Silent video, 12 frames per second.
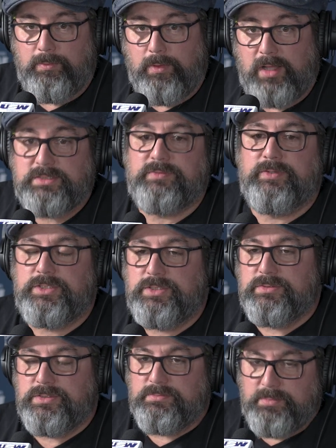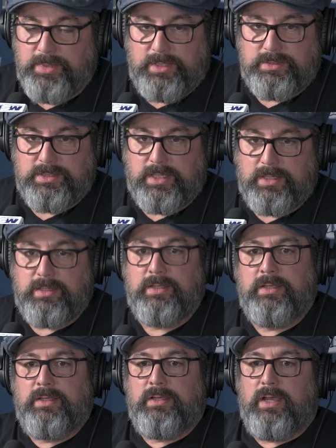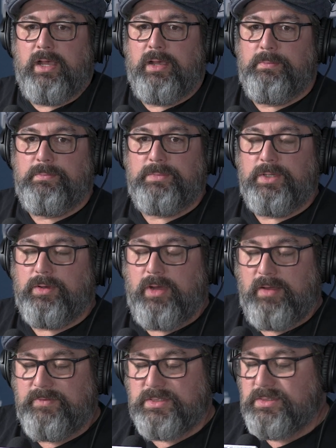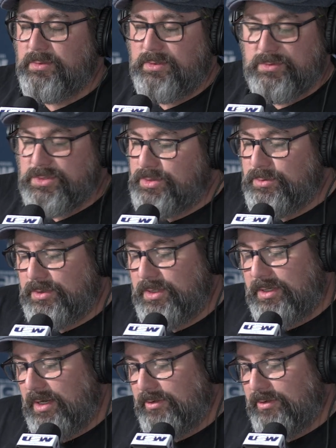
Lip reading: lots of issues, but obviously we do steward and